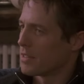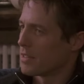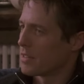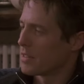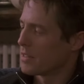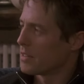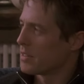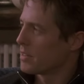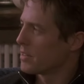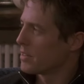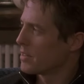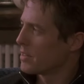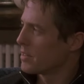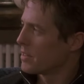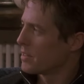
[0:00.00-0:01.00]

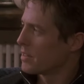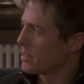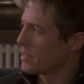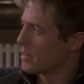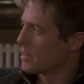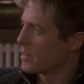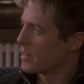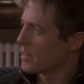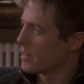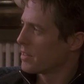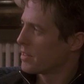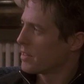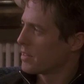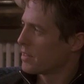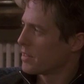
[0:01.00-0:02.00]

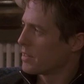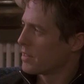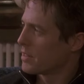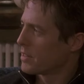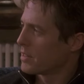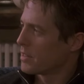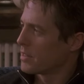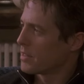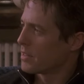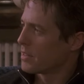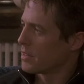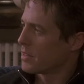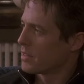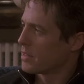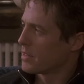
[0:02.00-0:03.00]

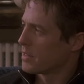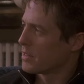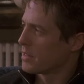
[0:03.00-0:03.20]
The person shown says nothing.